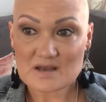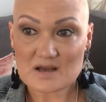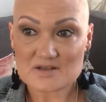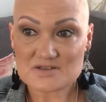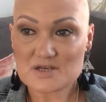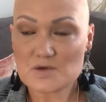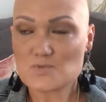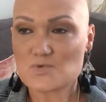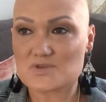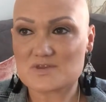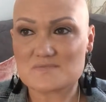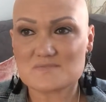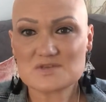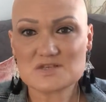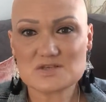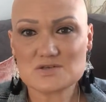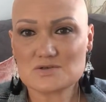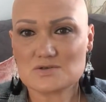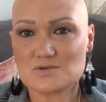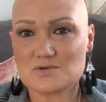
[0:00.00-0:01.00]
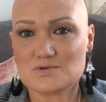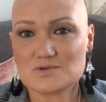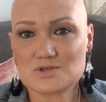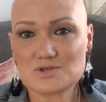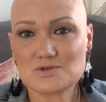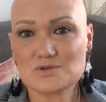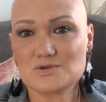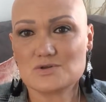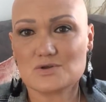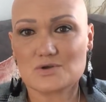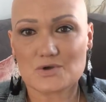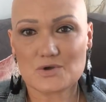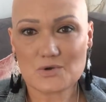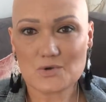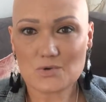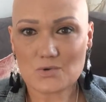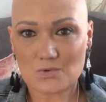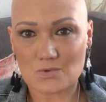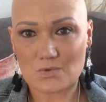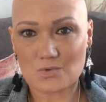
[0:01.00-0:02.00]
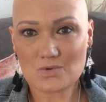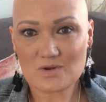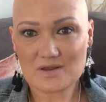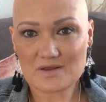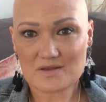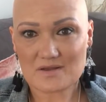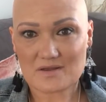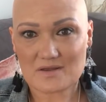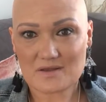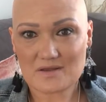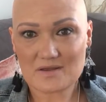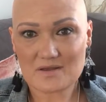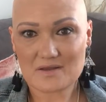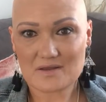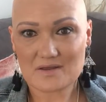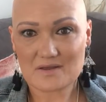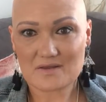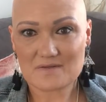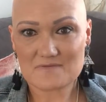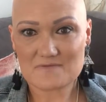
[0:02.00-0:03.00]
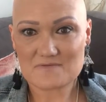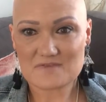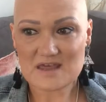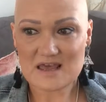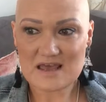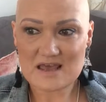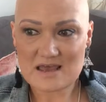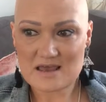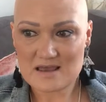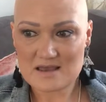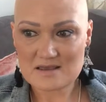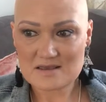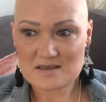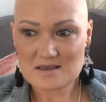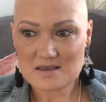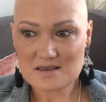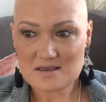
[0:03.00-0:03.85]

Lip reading: I don't want them to look at all of their